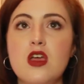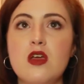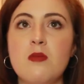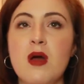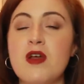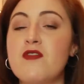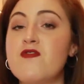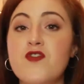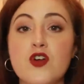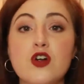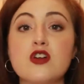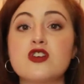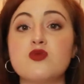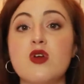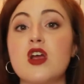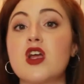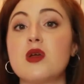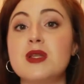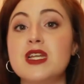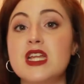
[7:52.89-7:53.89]
my first
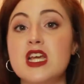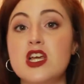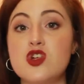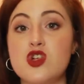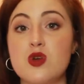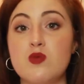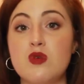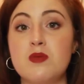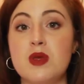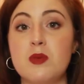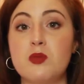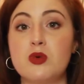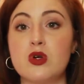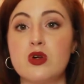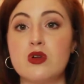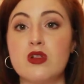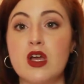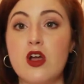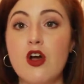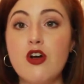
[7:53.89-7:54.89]
recommendation when people
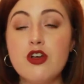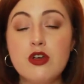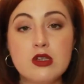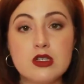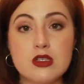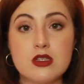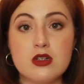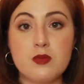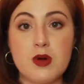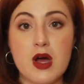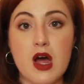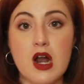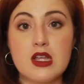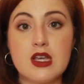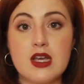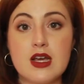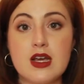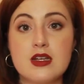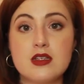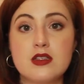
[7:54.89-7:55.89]
are like, oh, you listen to
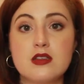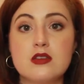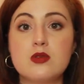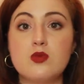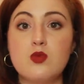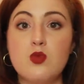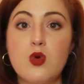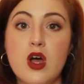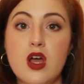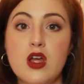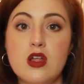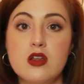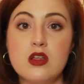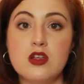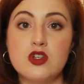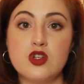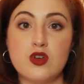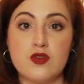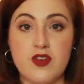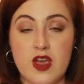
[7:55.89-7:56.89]
podcasts? What
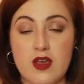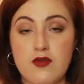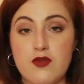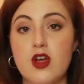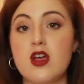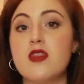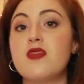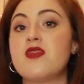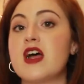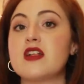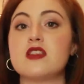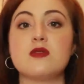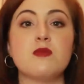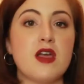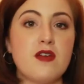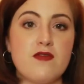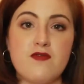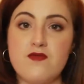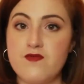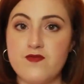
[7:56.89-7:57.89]
is your favorite? That's
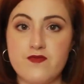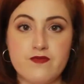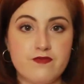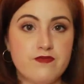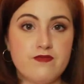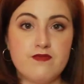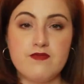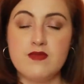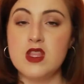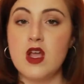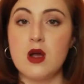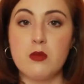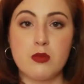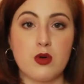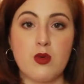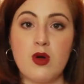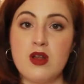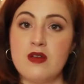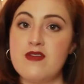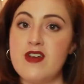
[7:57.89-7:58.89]
my
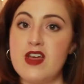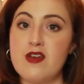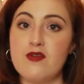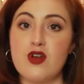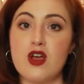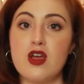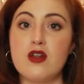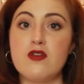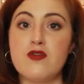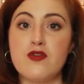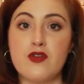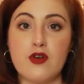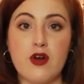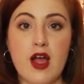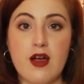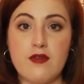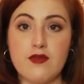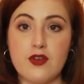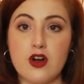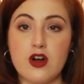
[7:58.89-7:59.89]
#1 favorite
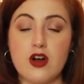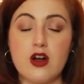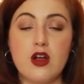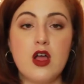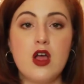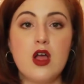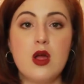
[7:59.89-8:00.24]
forever.